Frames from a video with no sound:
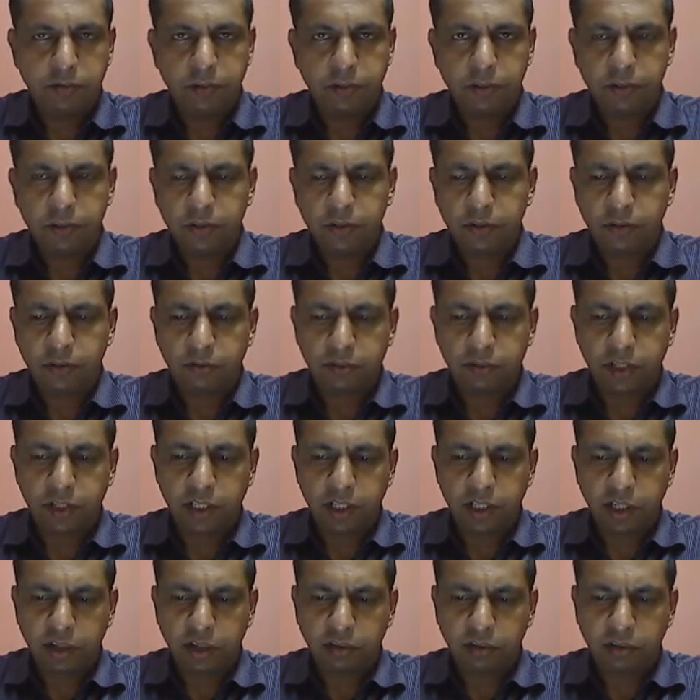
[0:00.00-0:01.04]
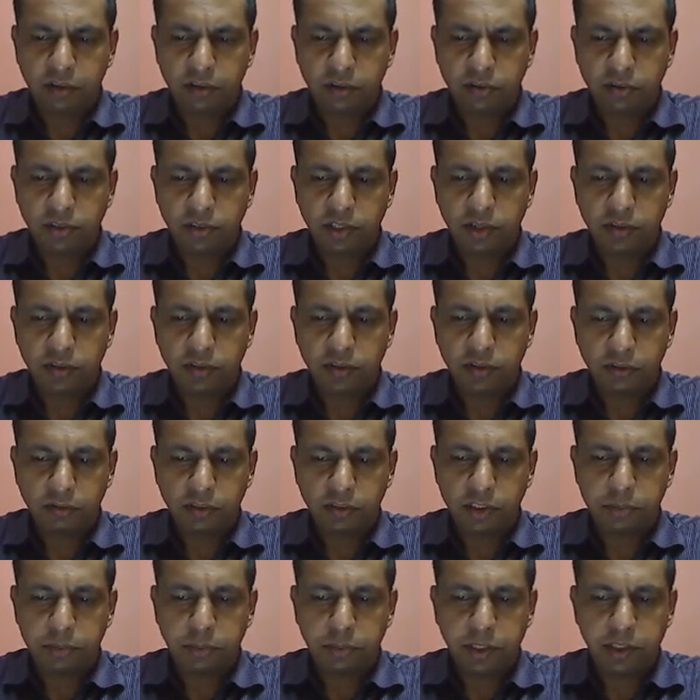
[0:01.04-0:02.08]
for Vi equal to 0,
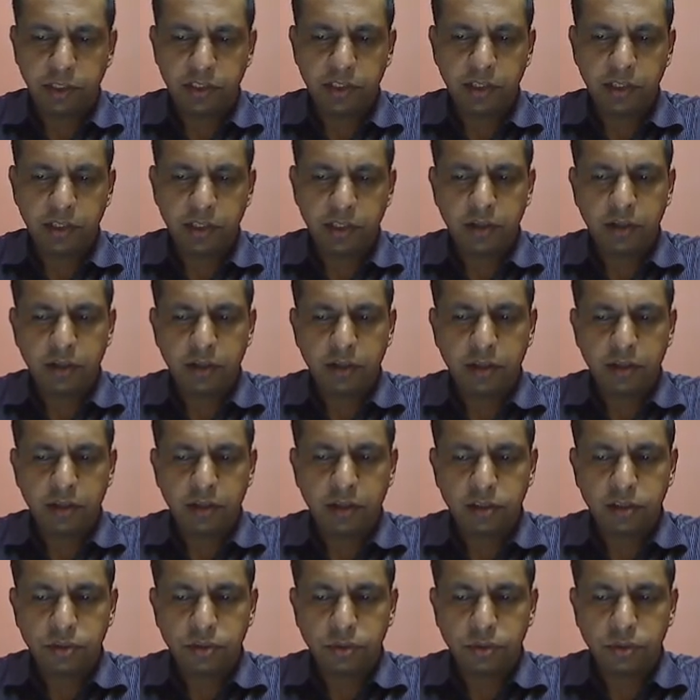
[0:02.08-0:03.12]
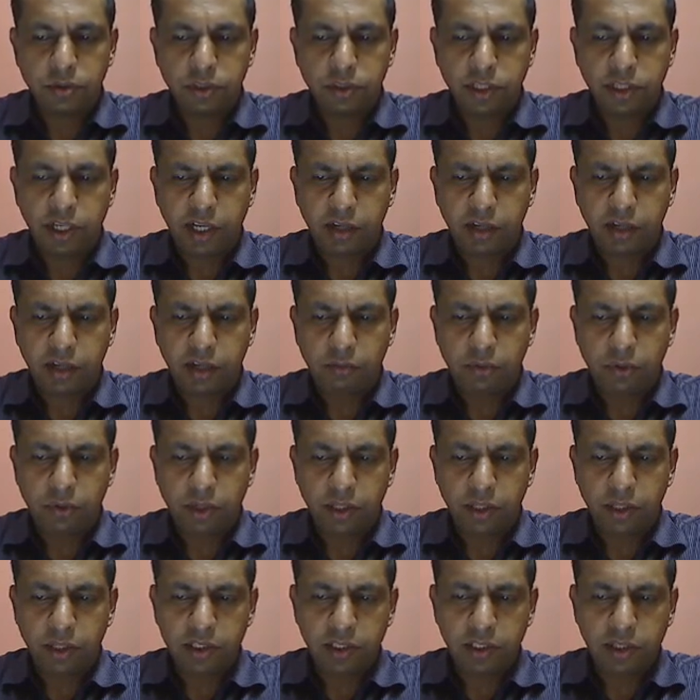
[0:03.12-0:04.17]
which means the source gate
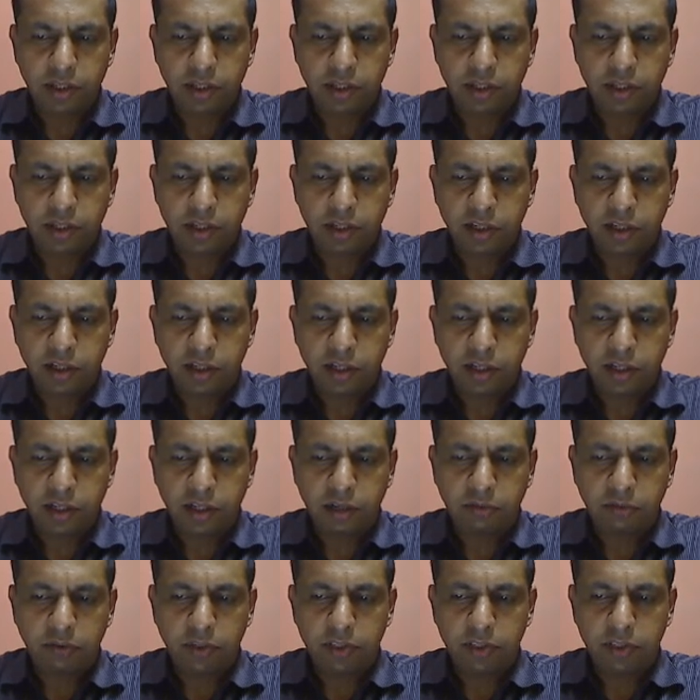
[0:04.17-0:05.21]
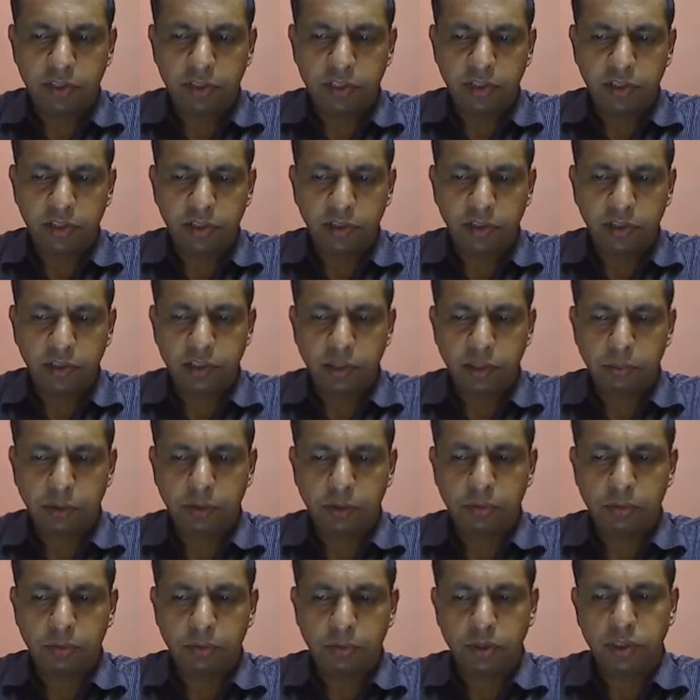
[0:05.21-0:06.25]
voltage equals the
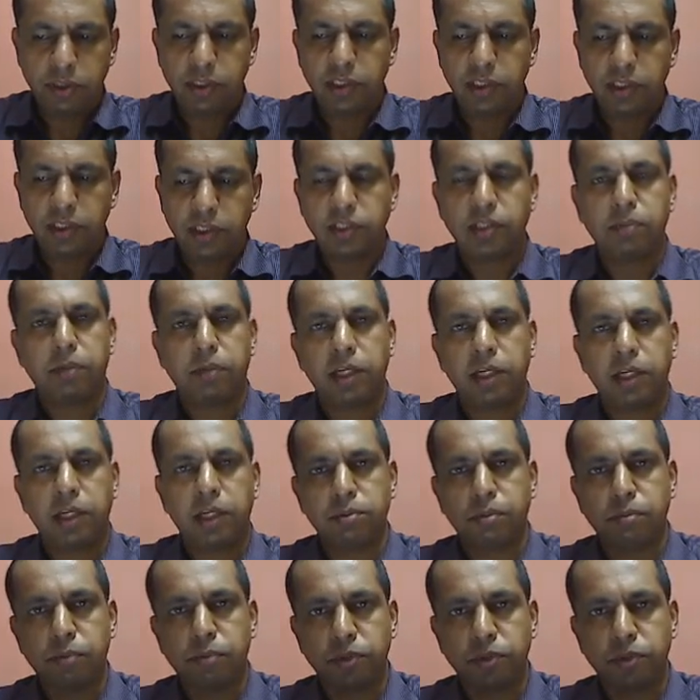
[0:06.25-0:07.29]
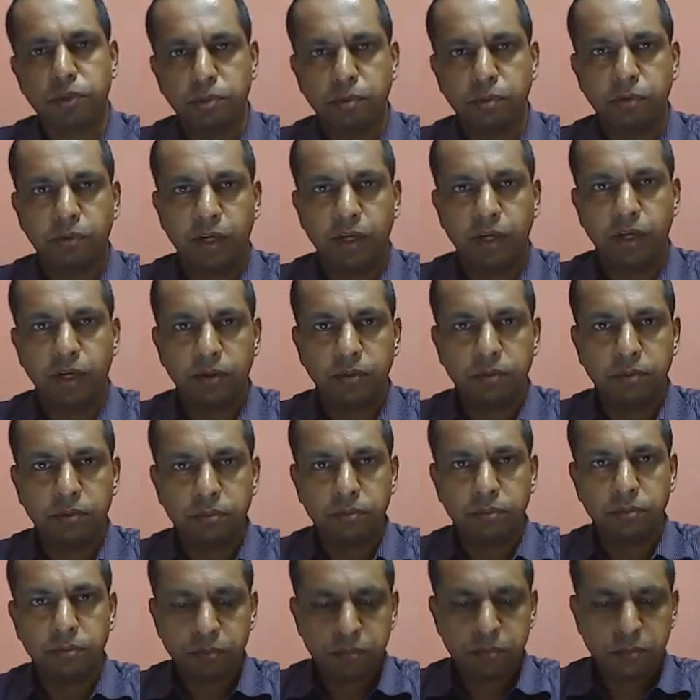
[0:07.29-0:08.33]
supply voltage. This is the maximum possible value.
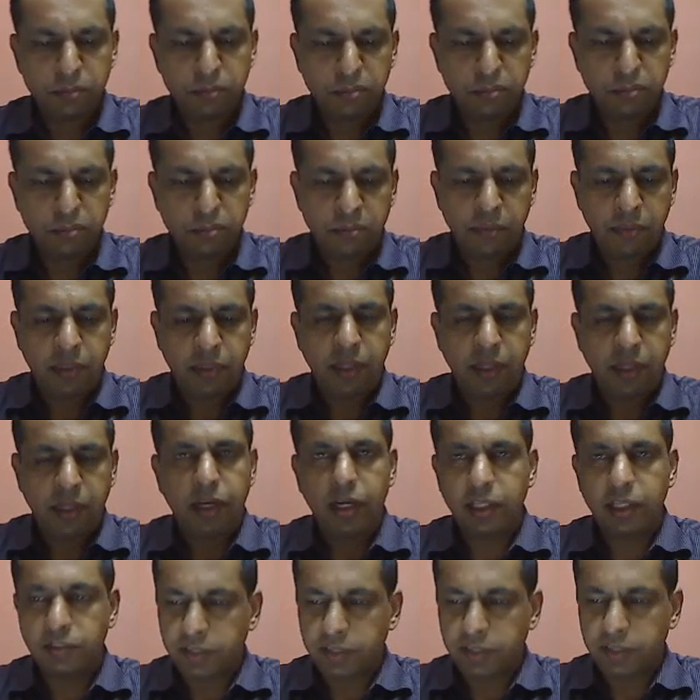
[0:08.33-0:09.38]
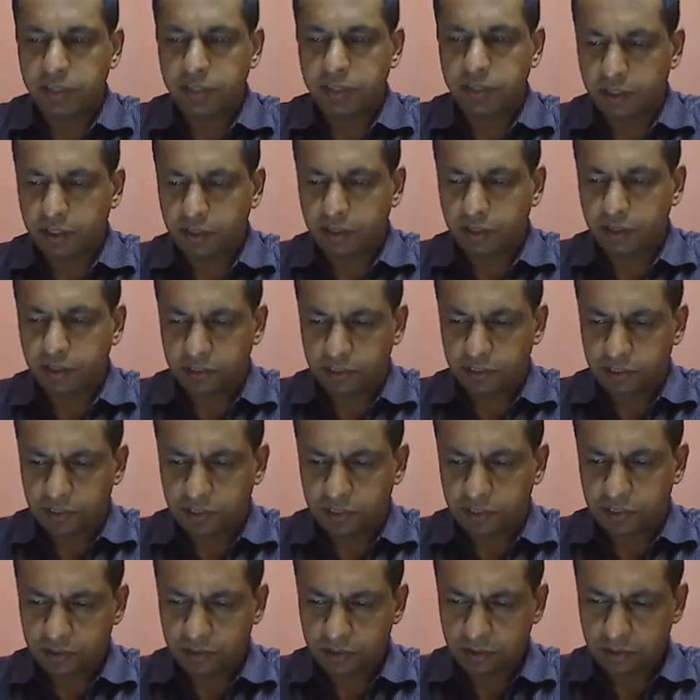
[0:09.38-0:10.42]
As Vi
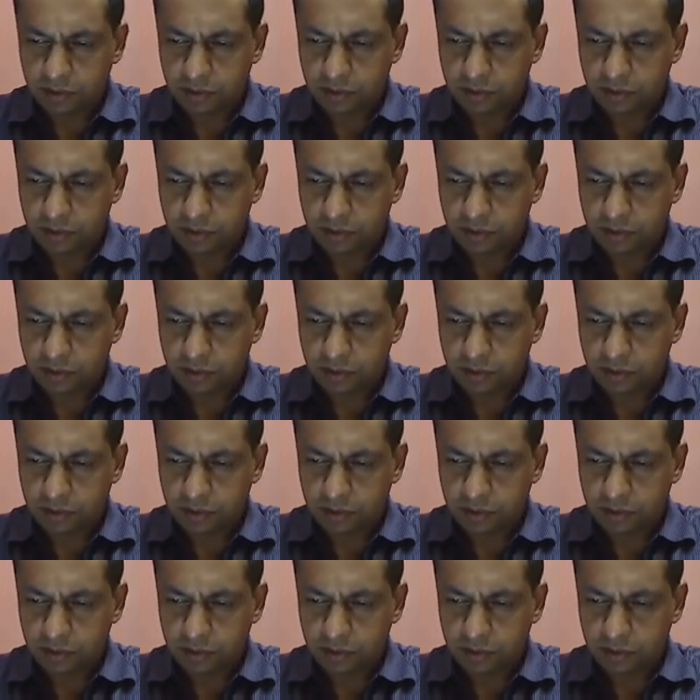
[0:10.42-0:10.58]
increases,